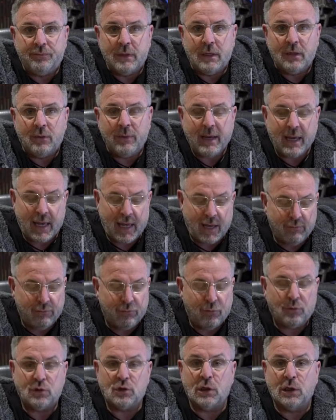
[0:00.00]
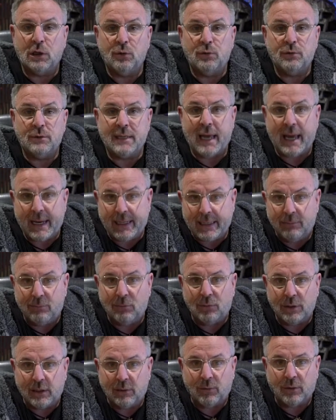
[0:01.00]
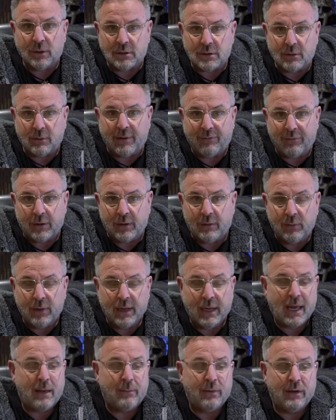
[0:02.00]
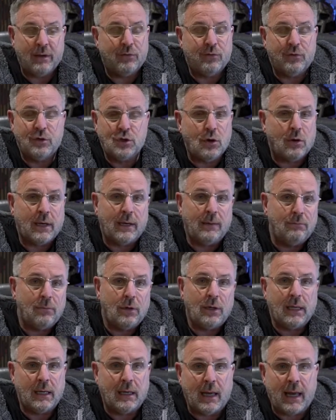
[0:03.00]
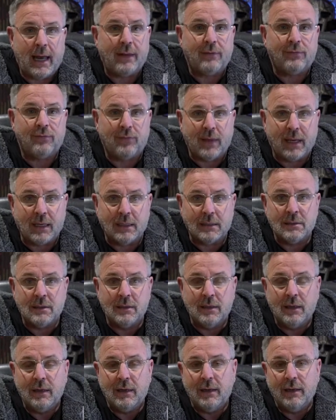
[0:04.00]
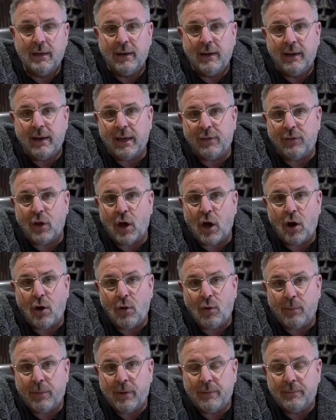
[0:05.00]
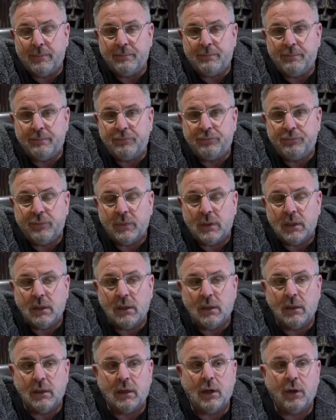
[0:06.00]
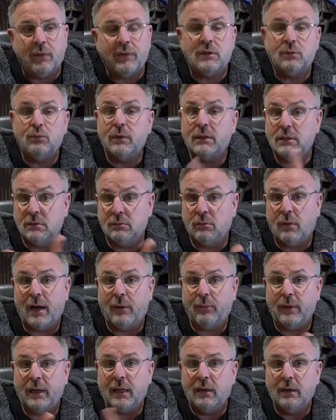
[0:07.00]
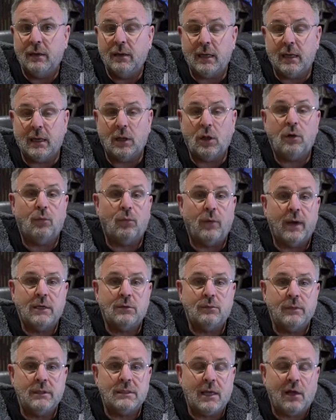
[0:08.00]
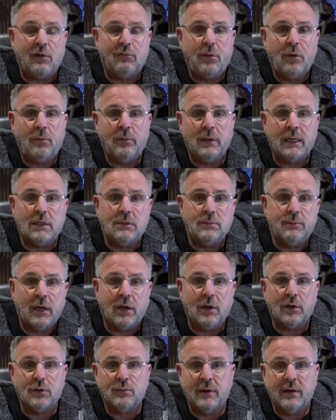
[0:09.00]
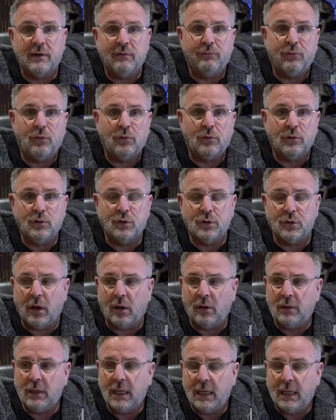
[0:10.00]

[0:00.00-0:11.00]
We can't afford to lose any money whatsoever. We can't be chucking money at things in the hope, you know, which is why we, in a lot of ways, we self-publish, because we're in full control.